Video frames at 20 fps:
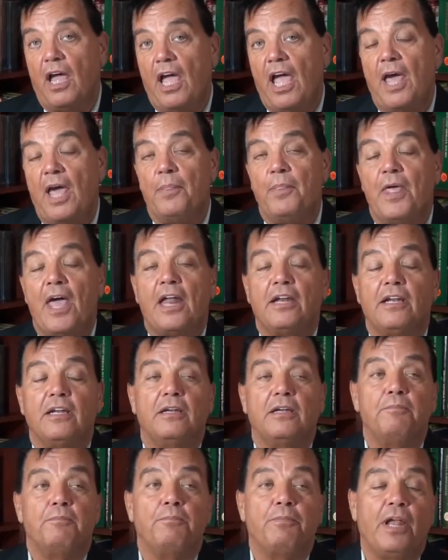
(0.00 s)
And that
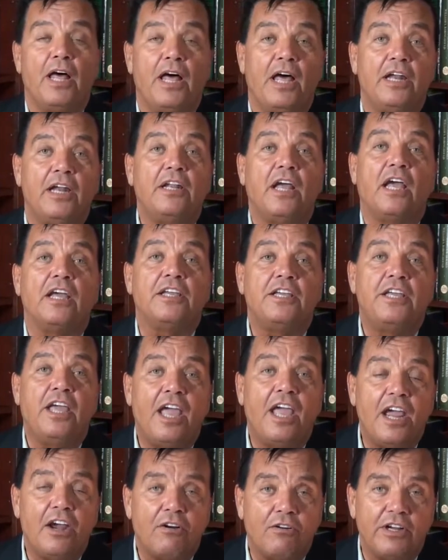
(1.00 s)
blood
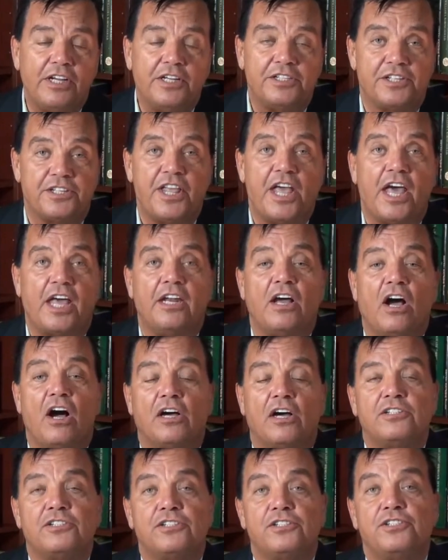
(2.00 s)
carries that
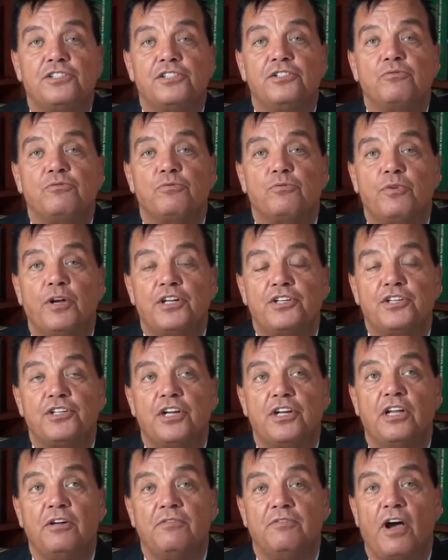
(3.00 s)

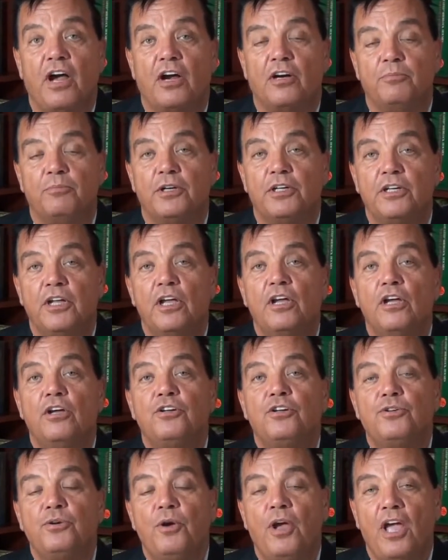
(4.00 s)
oxygen-rich environment
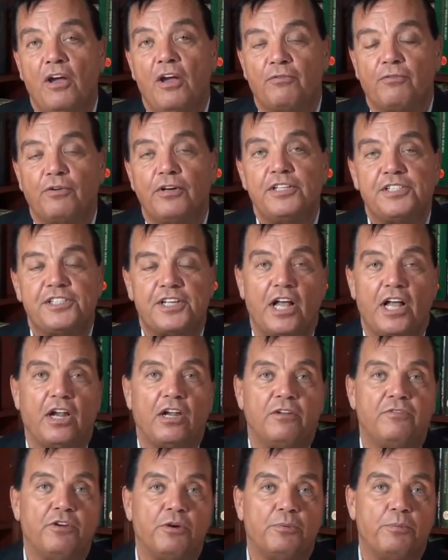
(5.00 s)
to every
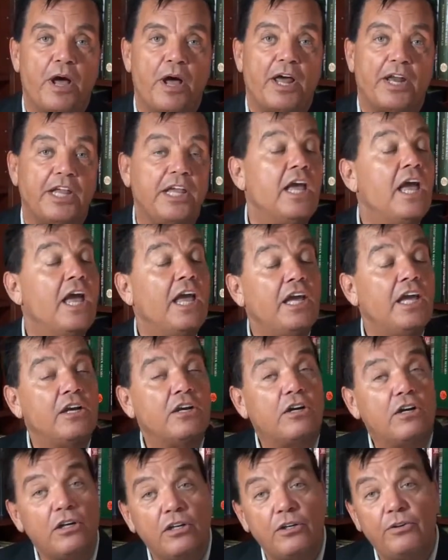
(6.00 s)
cell of your body,
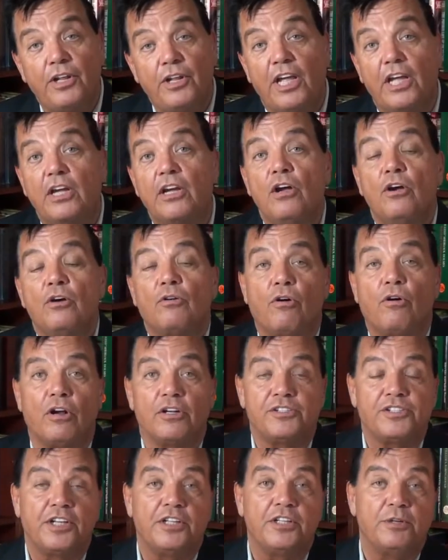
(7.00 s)
including
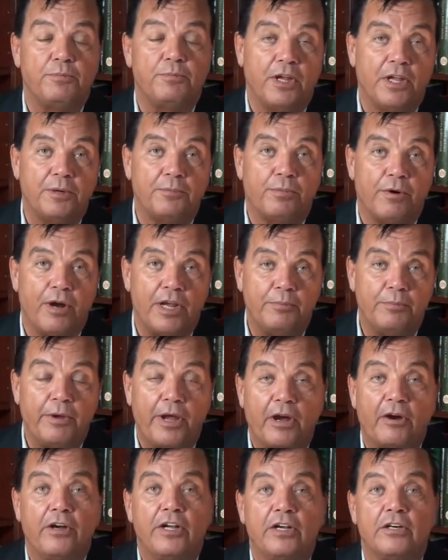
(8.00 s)
crossing the blood-brain
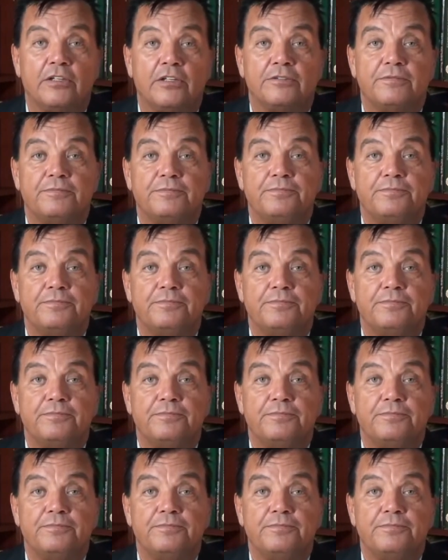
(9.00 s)
barrier.